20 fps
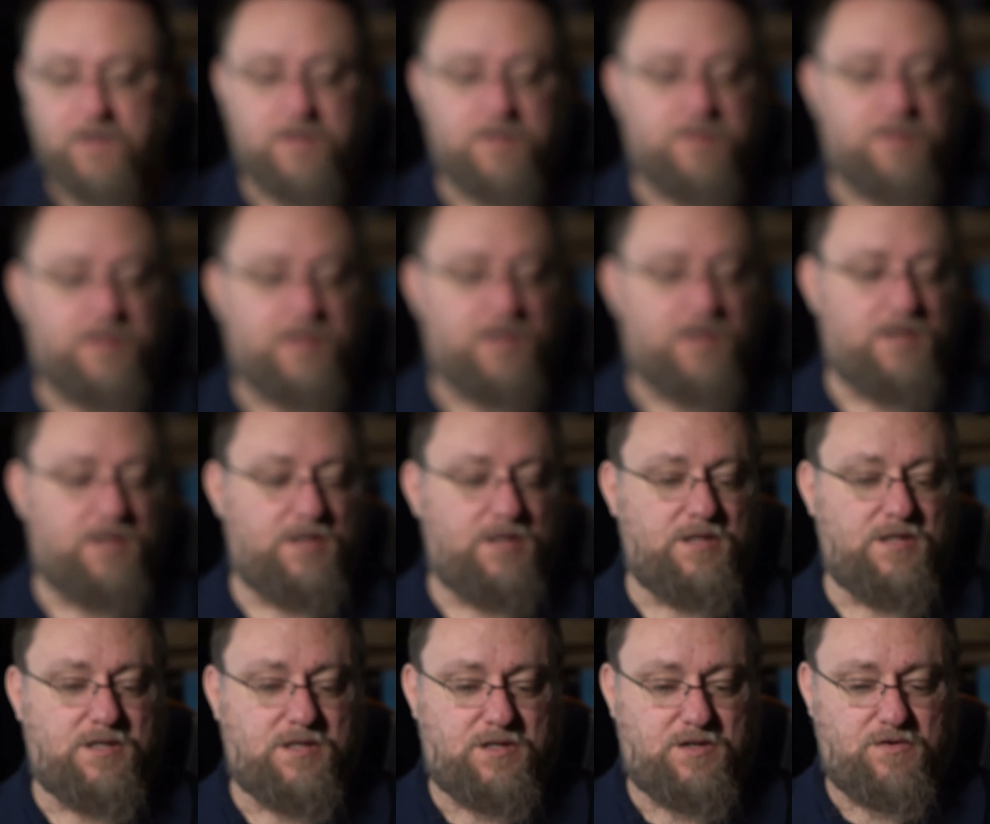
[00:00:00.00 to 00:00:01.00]

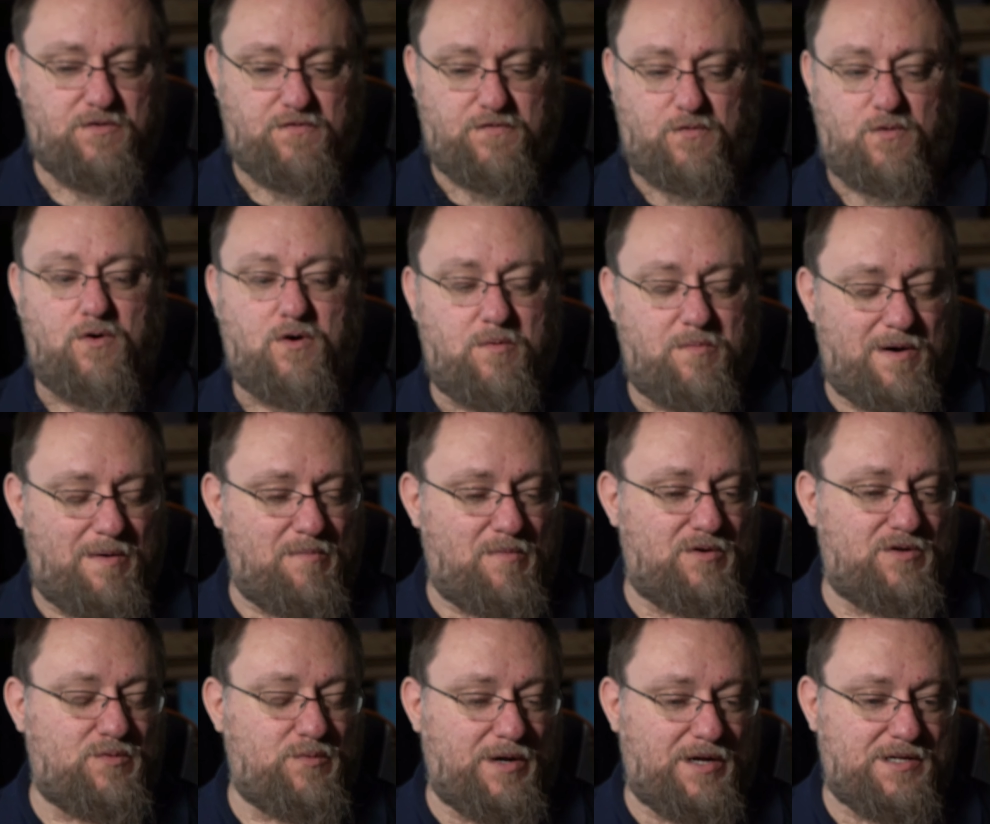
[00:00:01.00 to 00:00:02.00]
These four are my
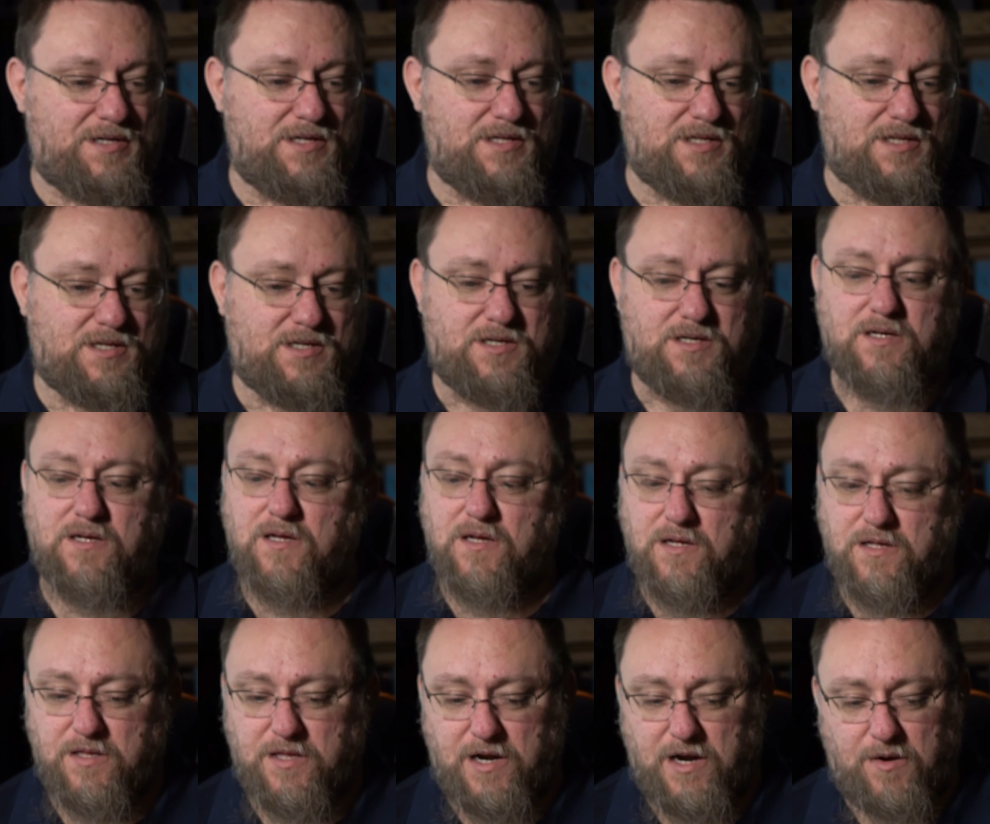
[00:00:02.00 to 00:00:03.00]
most recents
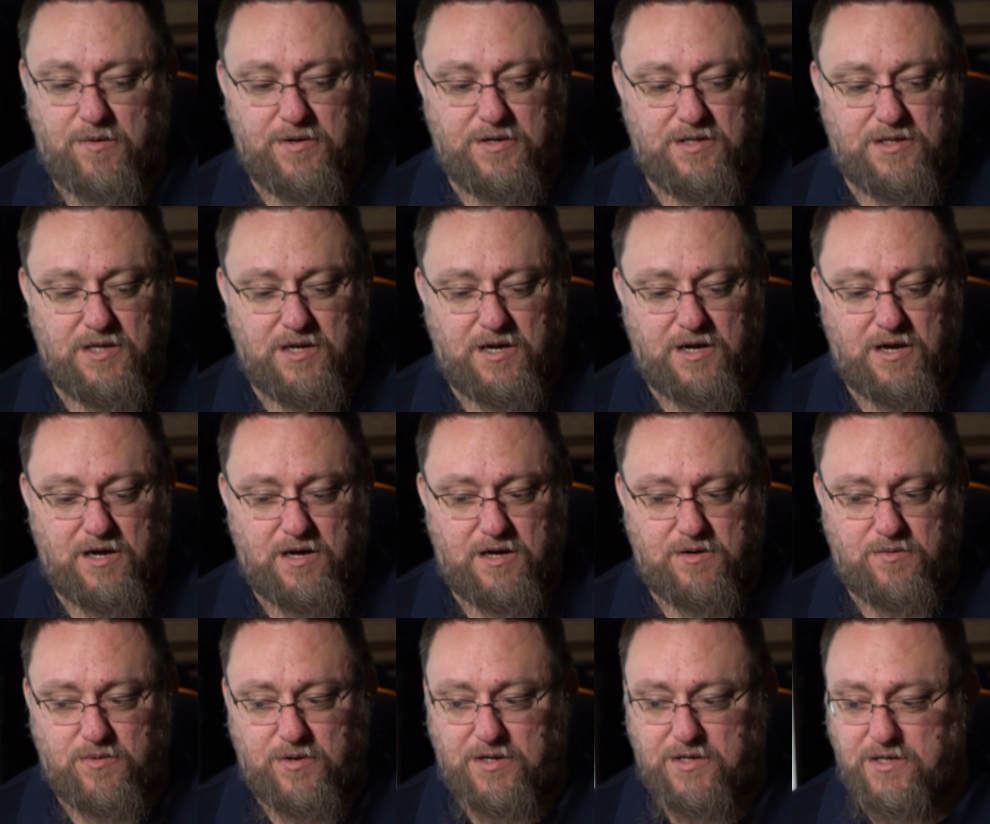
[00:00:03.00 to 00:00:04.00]
that I
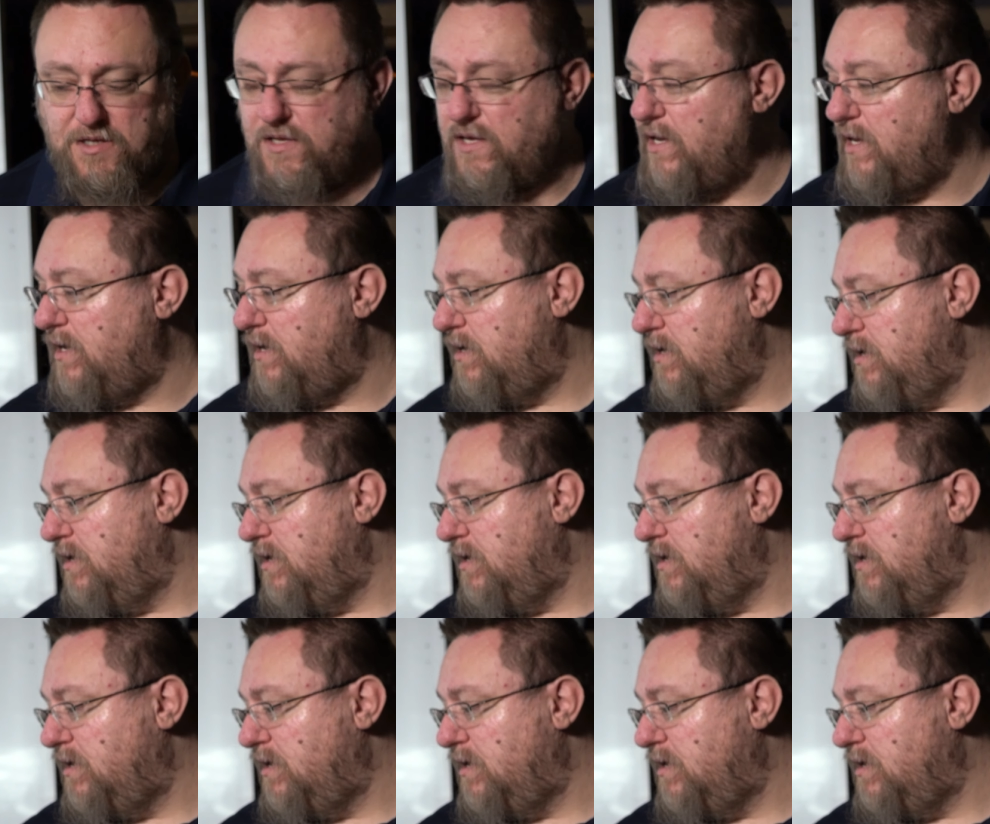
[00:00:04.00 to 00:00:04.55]
got recently.